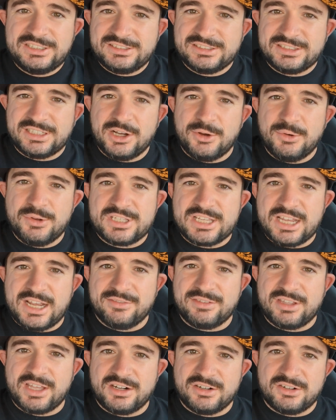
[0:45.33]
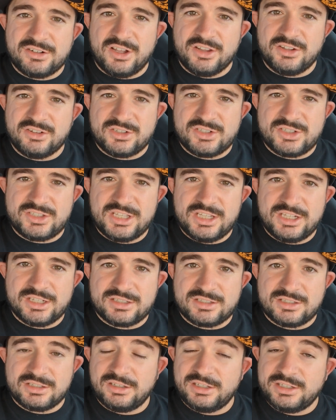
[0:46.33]
They always have that on all their
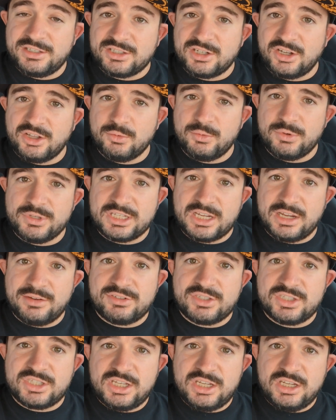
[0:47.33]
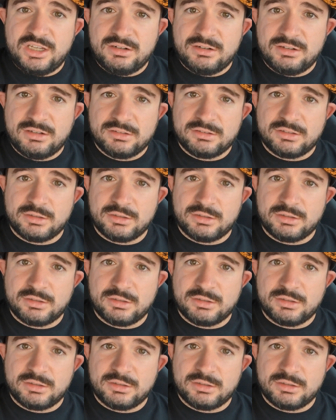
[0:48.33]
sticks, at least all the ones I've seen.